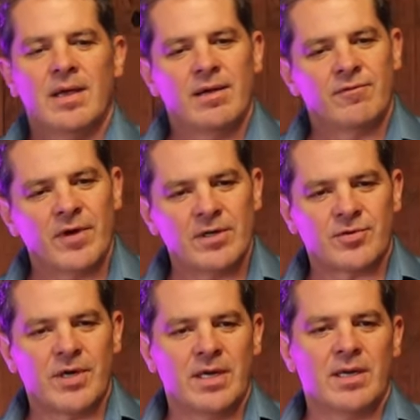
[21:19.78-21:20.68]
and
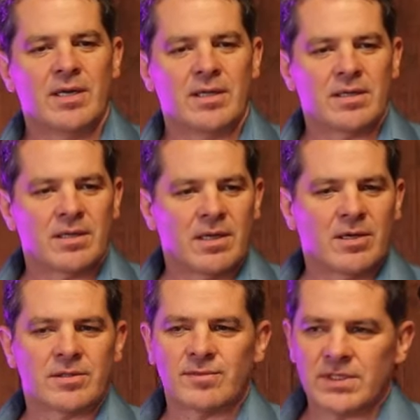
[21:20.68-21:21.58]
finished reading The
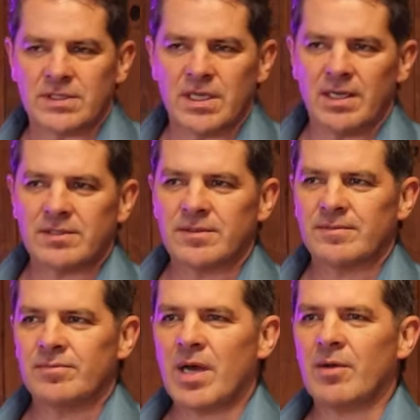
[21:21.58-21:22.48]
Laws of Success
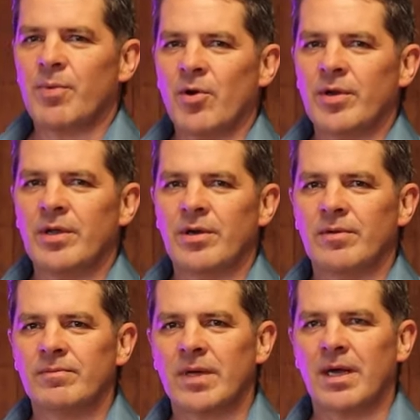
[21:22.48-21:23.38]
by Napoleon
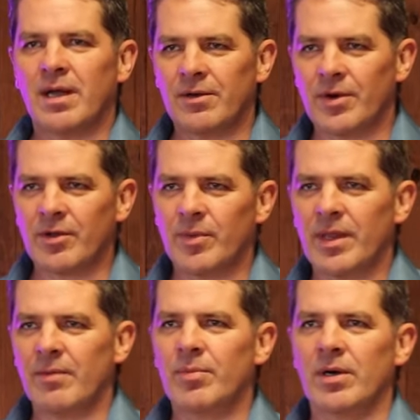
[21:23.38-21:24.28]
Hill. I highly
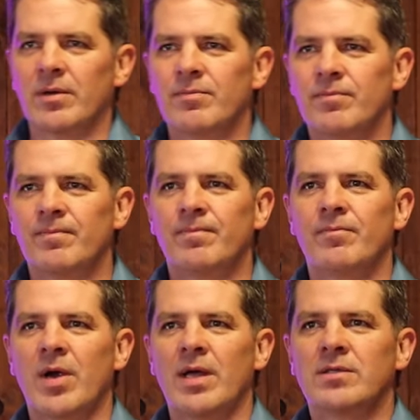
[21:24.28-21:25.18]
recommend that book.
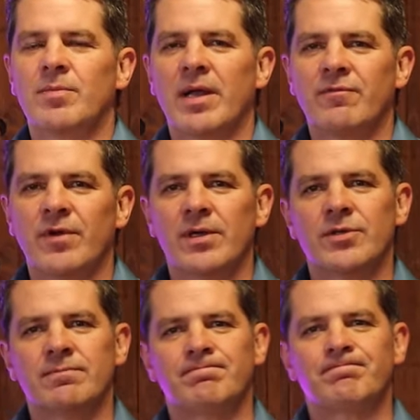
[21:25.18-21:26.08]
Brad's about to
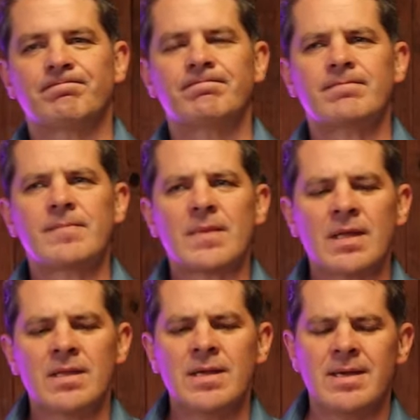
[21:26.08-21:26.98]
finish it.
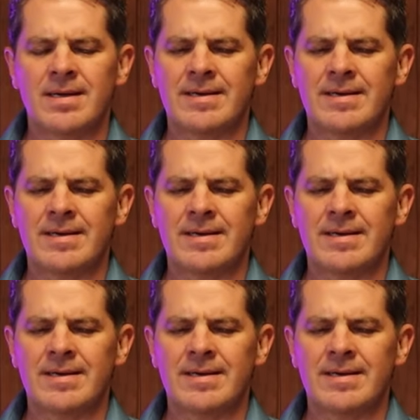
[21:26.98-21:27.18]
The